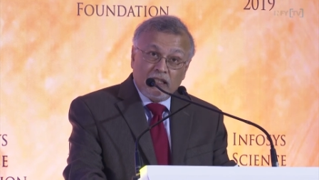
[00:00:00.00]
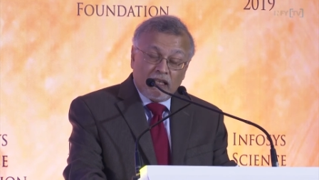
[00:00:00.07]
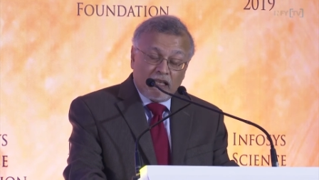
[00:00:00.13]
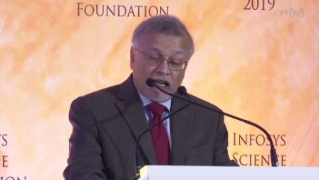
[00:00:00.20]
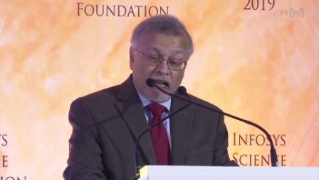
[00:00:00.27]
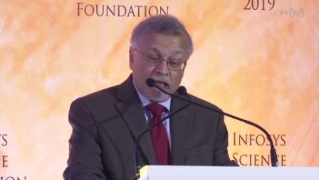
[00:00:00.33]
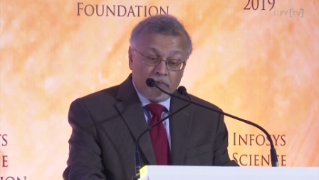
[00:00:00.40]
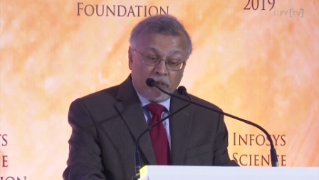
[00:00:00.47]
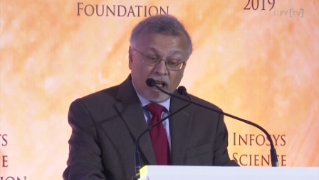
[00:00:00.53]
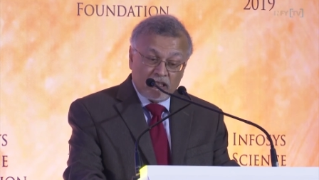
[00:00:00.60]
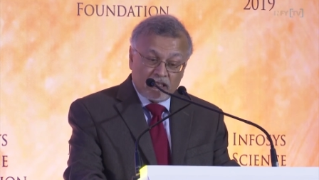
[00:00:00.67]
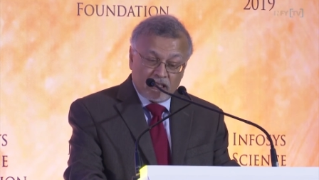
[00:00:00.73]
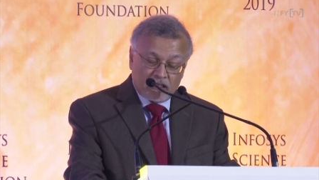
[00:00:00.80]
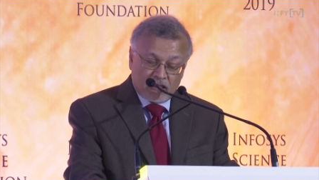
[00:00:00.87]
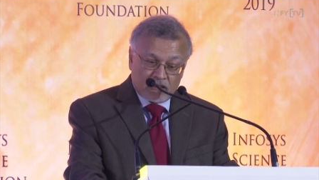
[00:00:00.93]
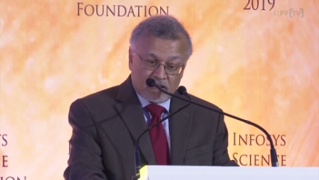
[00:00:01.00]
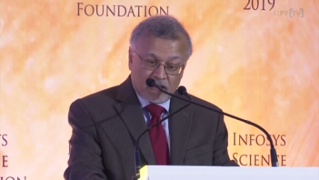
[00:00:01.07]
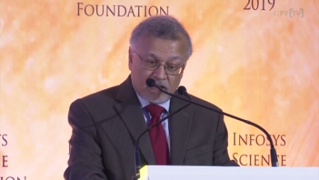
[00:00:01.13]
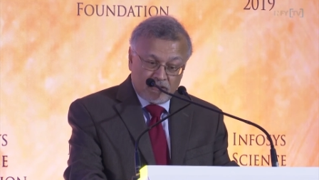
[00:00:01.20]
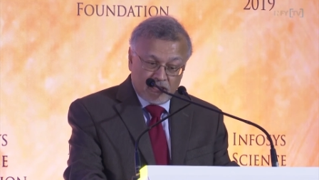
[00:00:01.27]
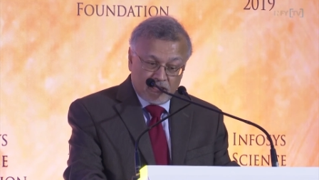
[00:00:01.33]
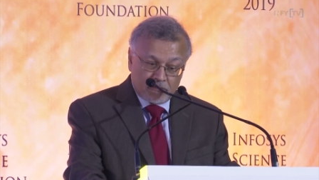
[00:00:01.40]

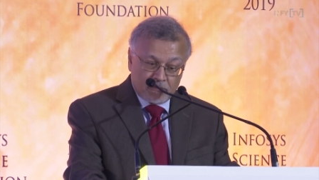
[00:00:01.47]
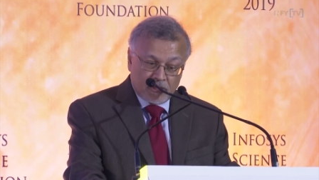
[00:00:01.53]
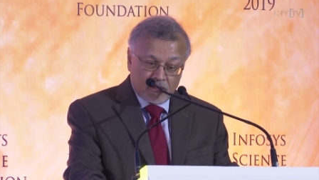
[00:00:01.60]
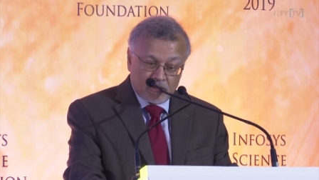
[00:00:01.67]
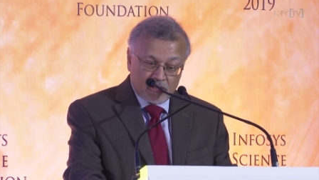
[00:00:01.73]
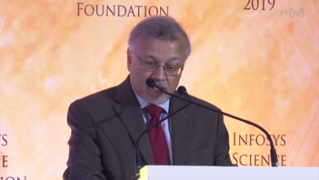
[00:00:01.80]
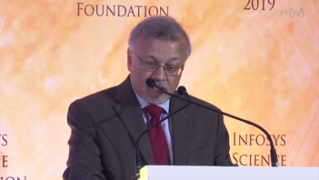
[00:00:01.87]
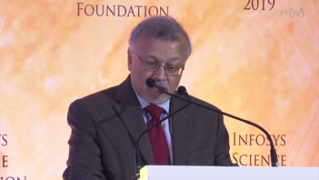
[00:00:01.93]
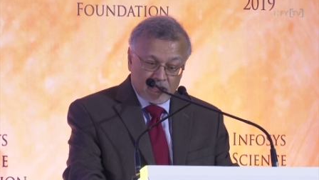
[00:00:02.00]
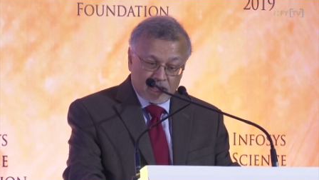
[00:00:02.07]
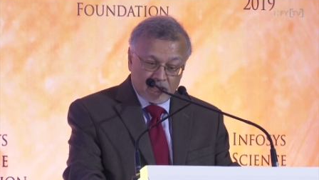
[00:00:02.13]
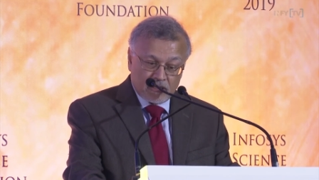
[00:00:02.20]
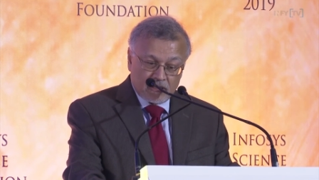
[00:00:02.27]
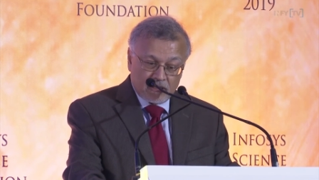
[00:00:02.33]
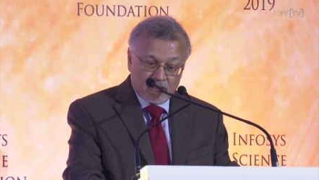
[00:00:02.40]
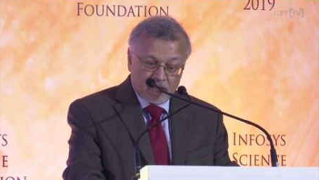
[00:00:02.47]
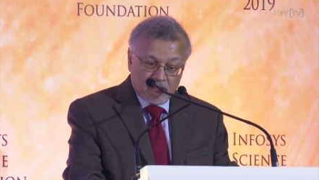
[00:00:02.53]
hypothesis-driven approaches,